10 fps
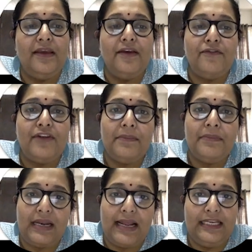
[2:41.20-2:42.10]
From
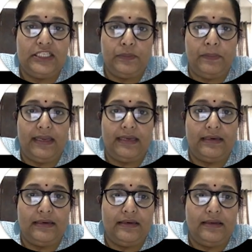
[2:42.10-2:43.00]
the right
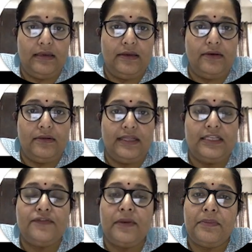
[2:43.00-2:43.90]
pane, that
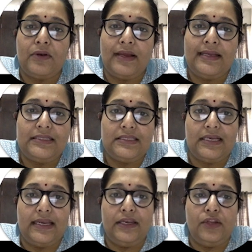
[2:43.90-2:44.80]
is from the right
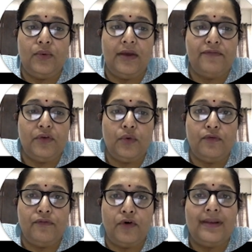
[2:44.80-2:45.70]
side, you have to look
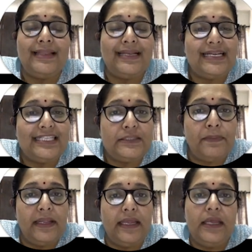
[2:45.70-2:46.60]
for the
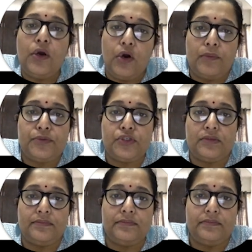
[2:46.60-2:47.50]
display
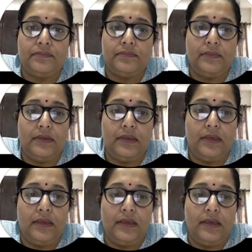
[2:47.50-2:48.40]
option.
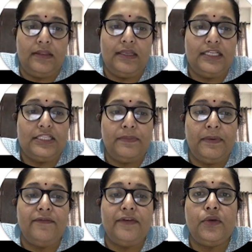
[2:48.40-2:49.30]
The
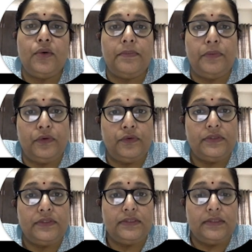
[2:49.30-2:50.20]
display window appears.